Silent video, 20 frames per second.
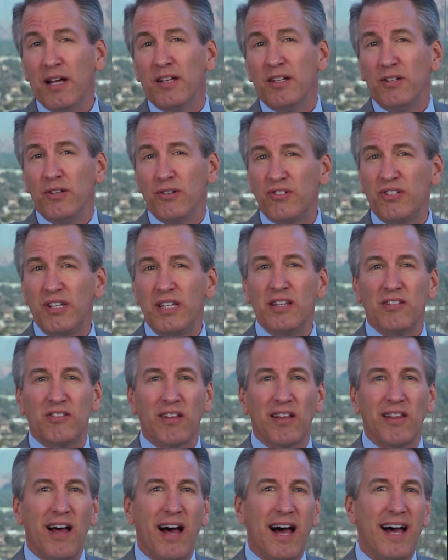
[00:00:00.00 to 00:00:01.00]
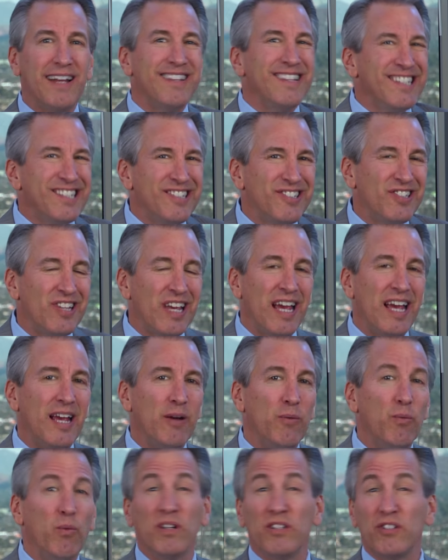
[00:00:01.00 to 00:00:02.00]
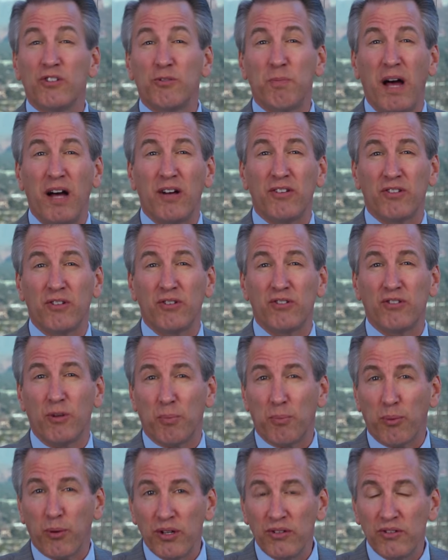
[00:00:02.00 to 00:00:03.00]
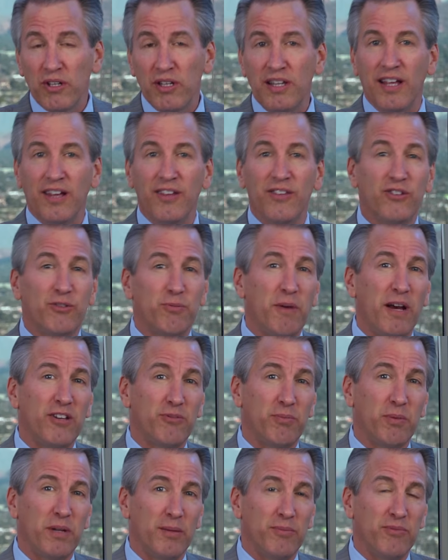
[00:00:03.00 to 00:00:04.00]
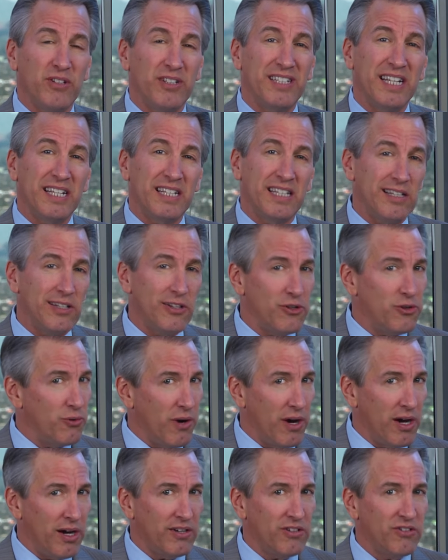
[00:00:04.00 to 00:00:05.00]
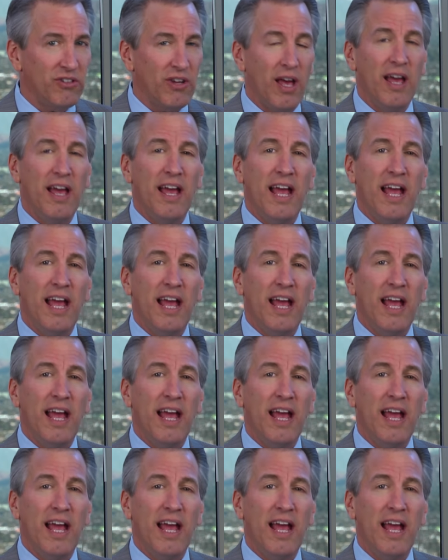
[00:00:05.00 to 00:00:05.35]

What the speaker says: You'll see this a lot. Let's say one spouse goes to prison, the other spouse becomes addicted to drugs,